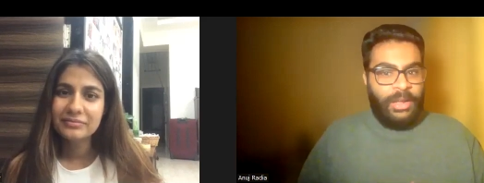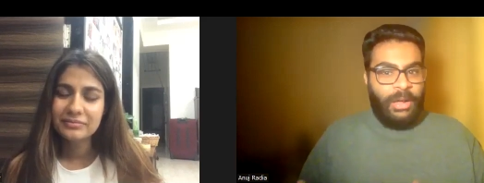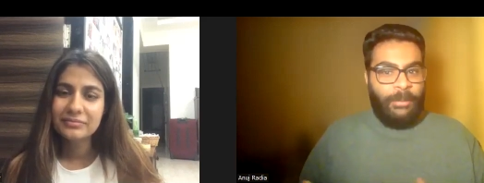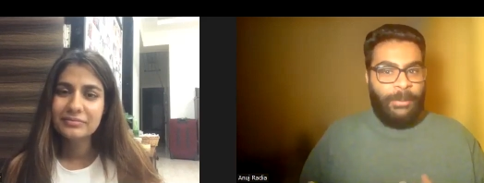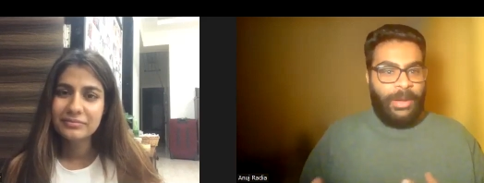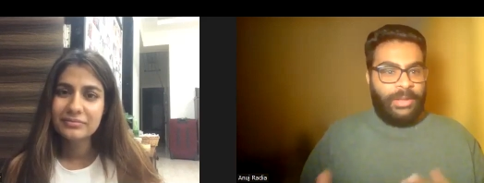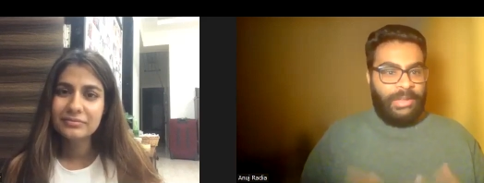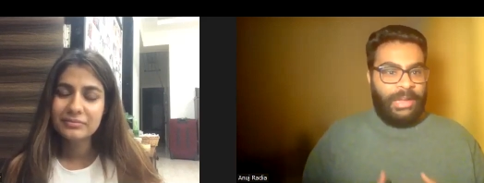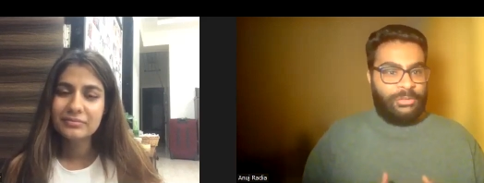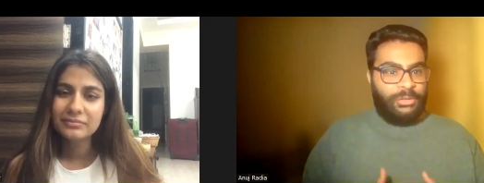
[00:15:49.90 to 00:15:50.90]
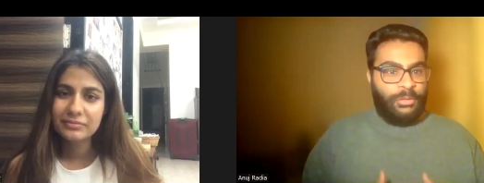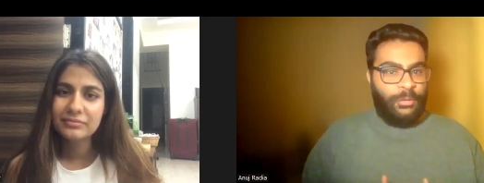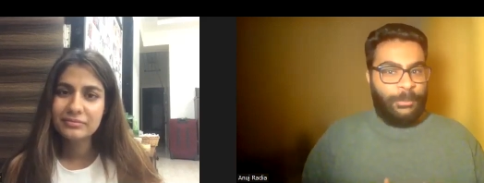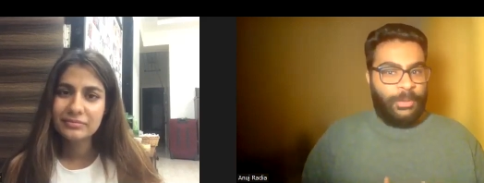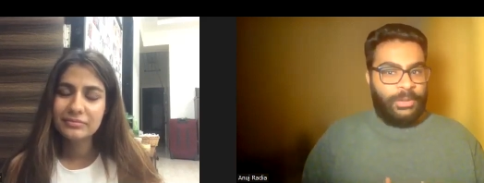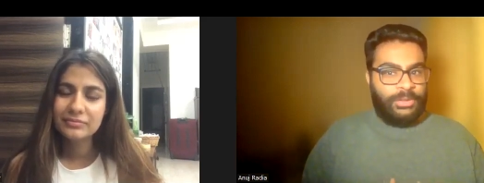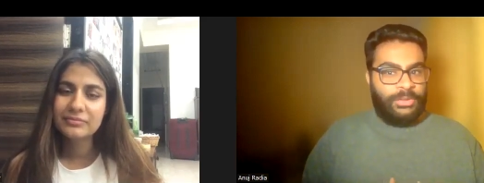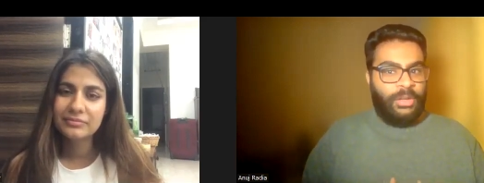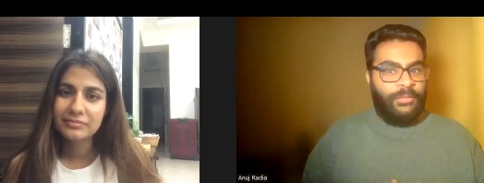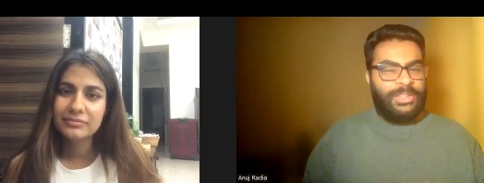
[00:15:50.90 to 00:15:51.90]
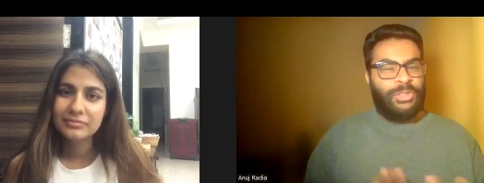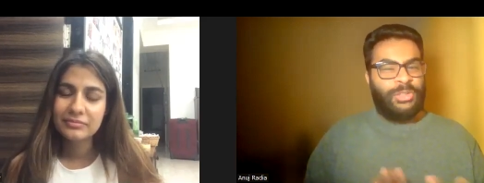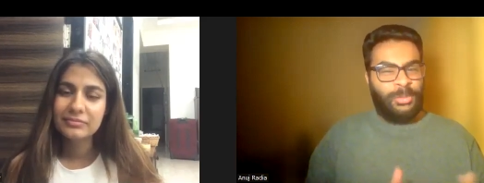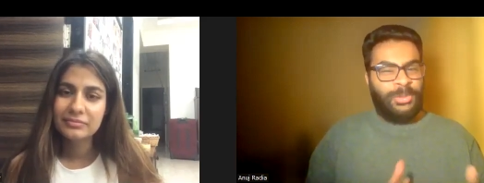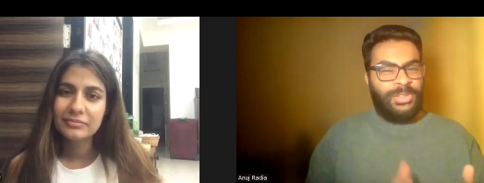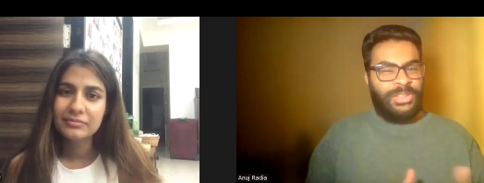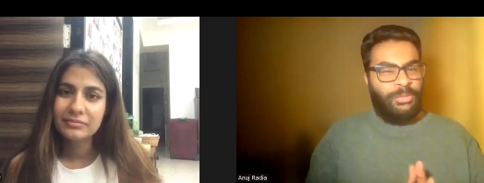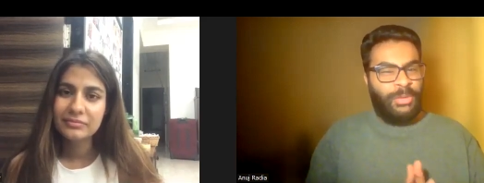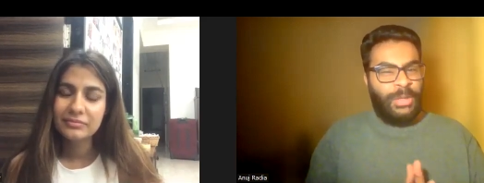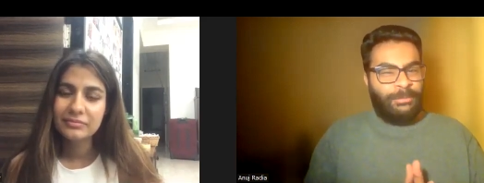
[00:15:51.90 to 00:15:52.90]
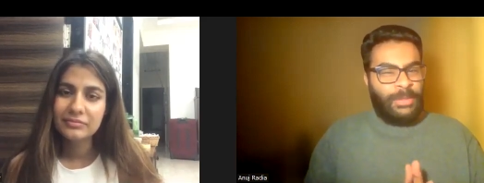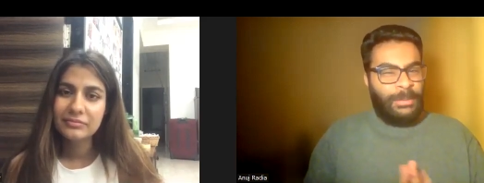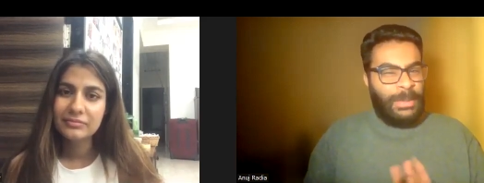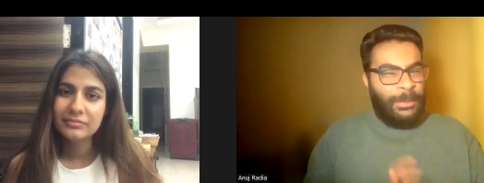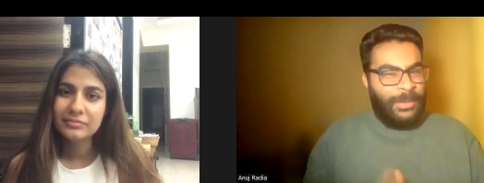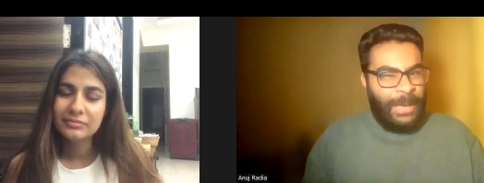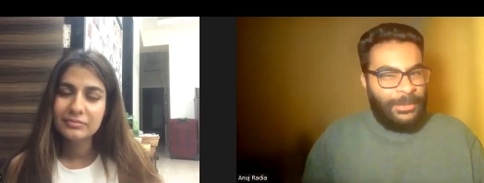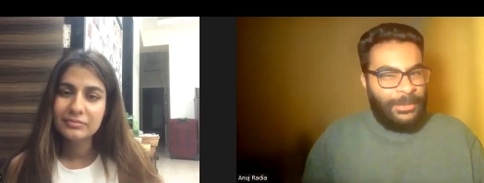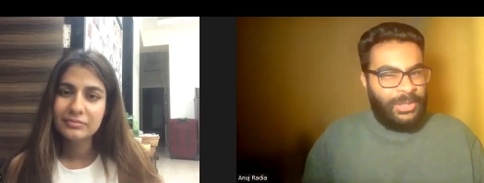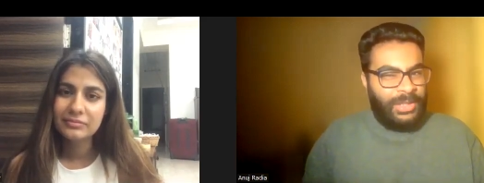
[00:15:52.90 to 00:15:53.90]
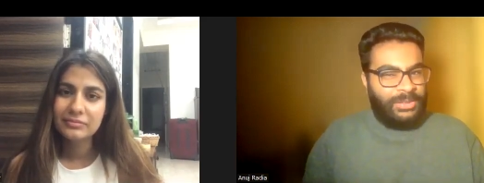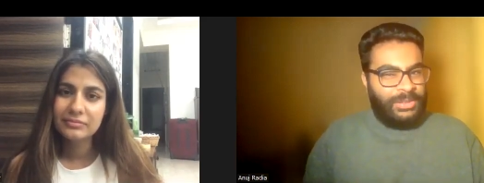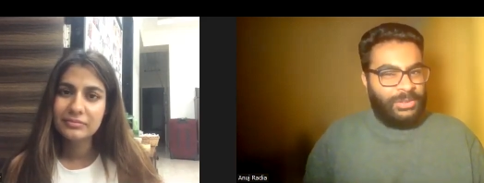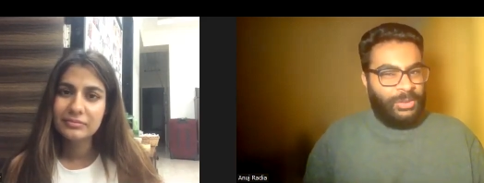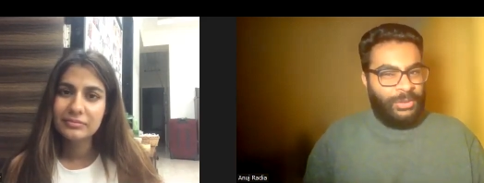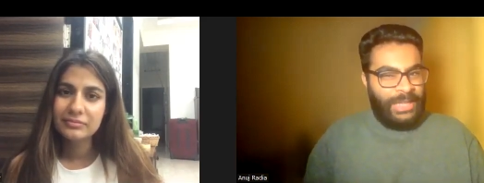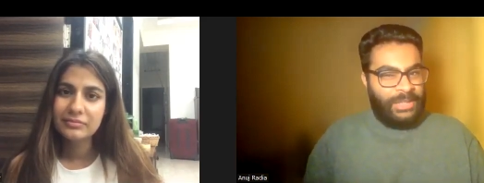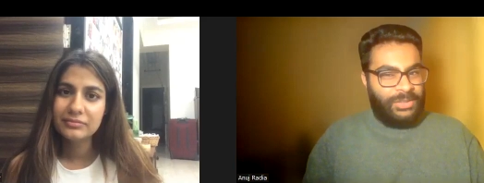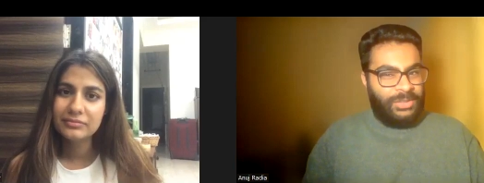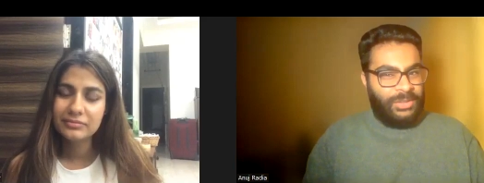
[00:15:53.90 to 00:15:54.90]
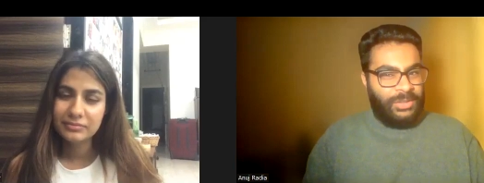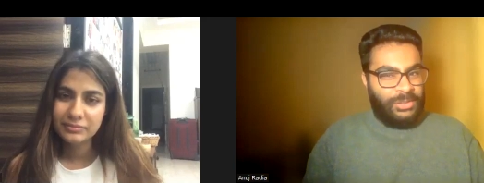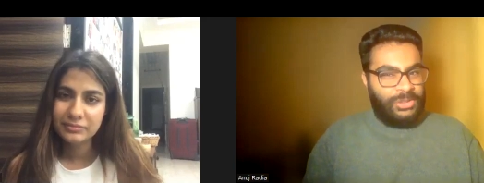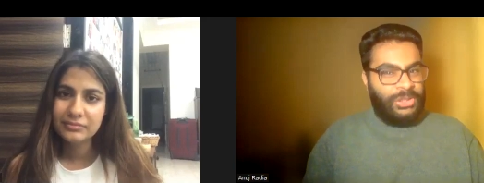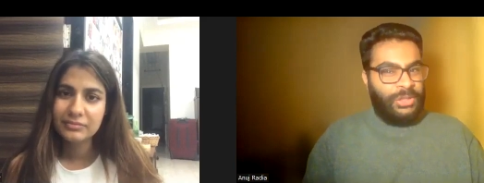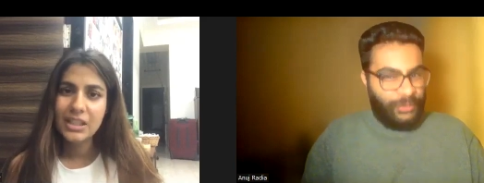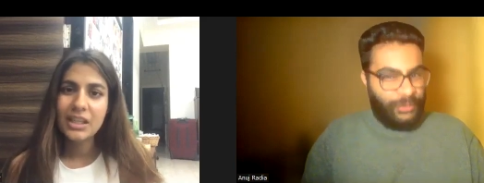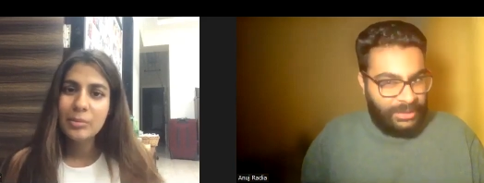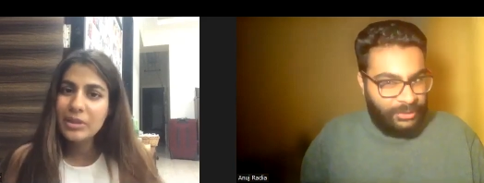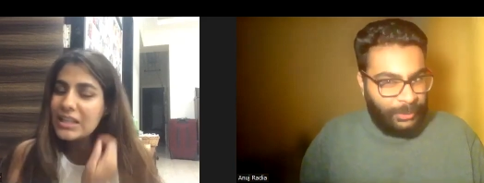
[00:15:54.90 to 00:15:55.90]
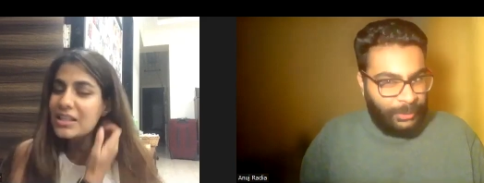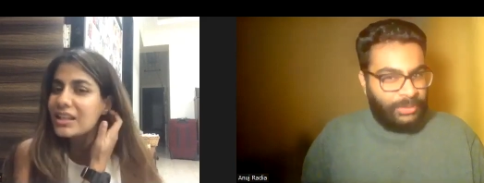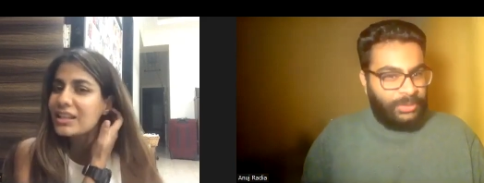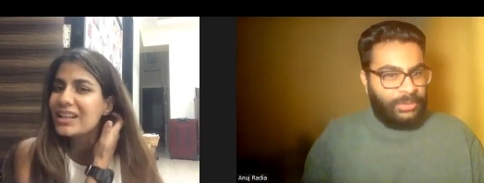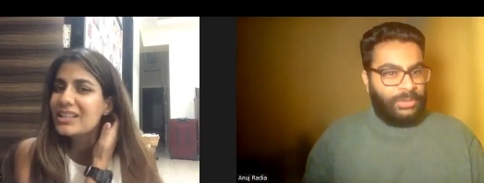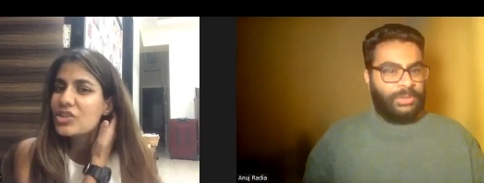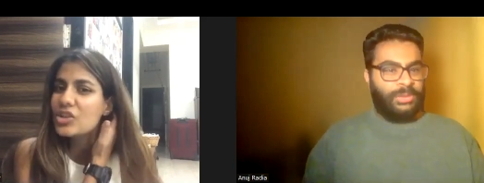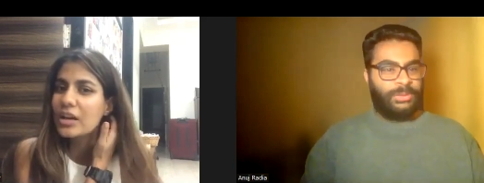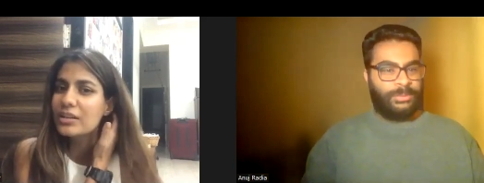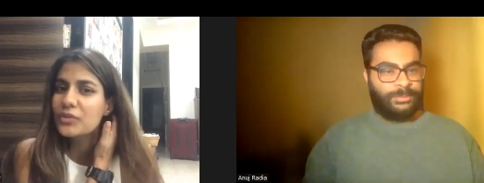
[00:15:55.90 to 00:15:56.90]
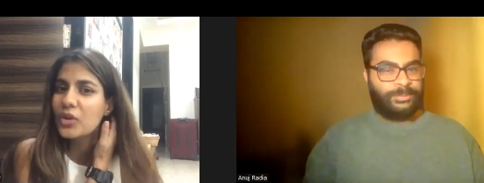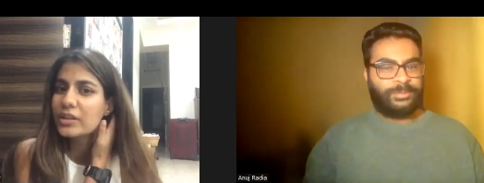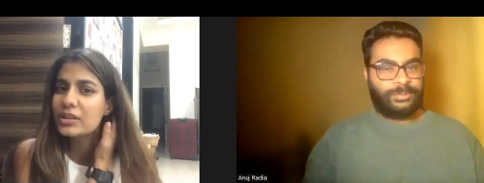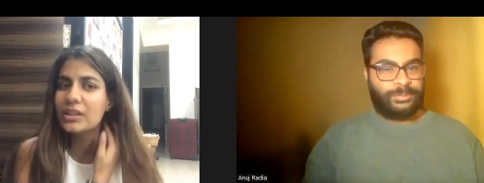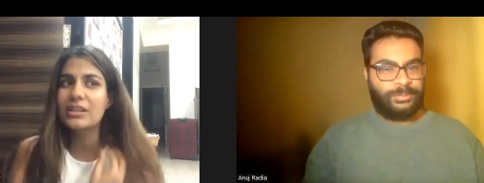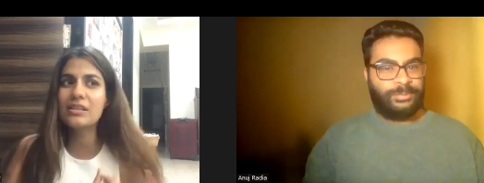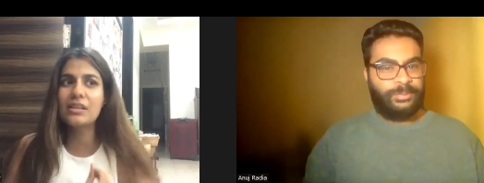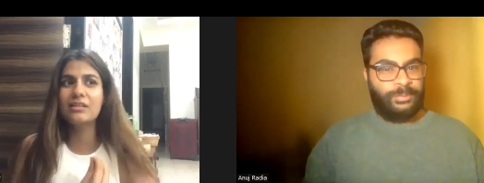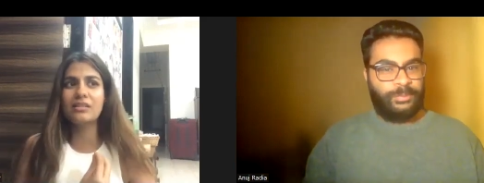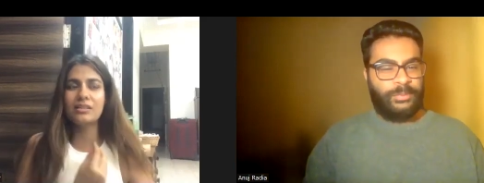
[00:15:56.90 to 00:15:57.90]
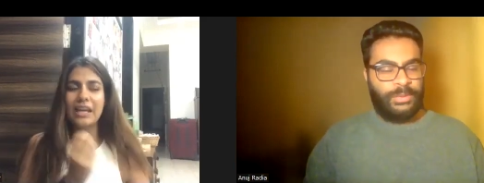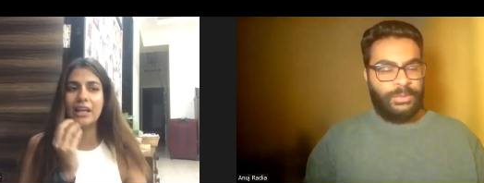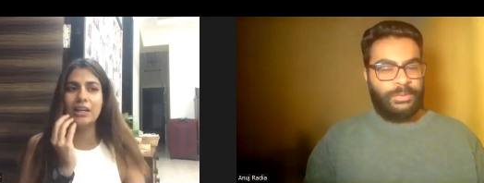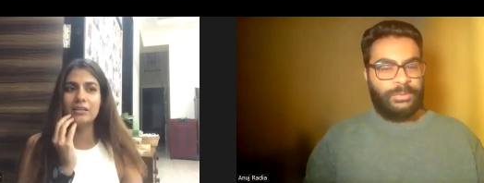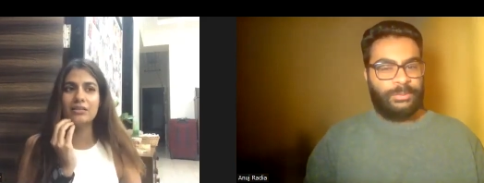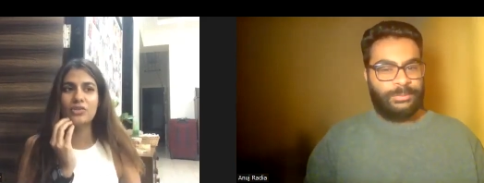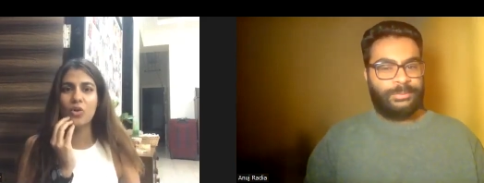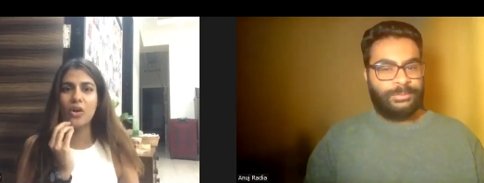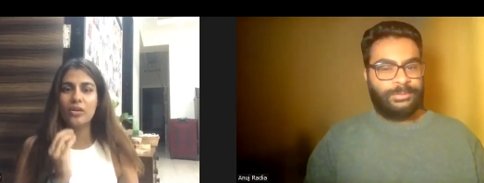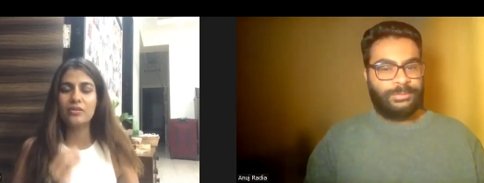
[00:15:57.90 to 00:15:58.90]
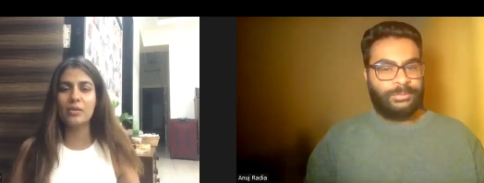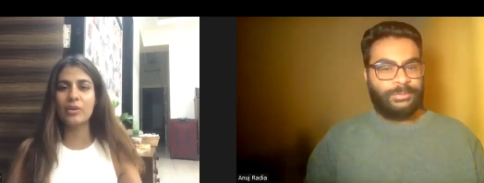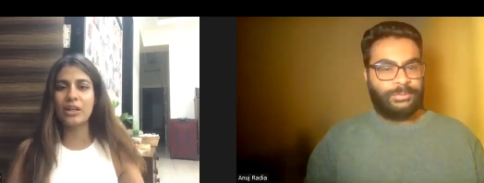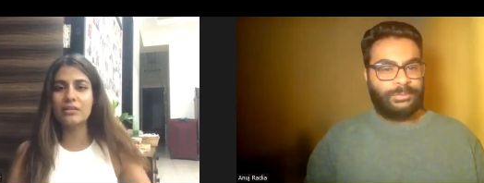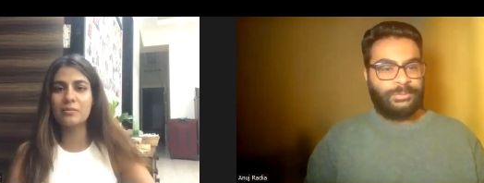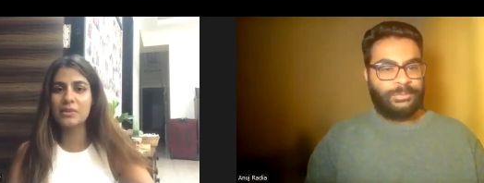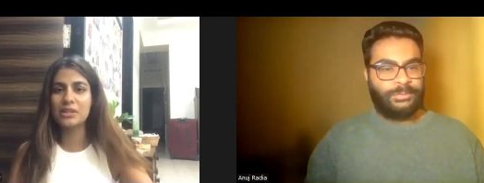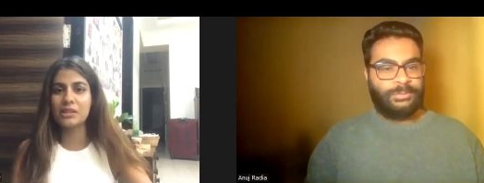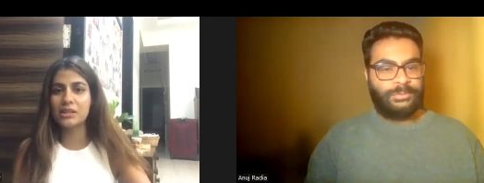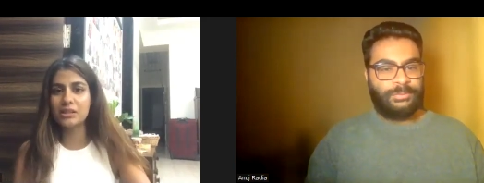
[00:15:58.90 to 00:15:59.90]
Speaker 1: about the actual film product itself. It's almost as if people are capitalizing on hate. Do you feel that
Speaker 2: as but well? But that's the thing, right? It's schadenfreude. It's it's getting joy out of someone else's misery.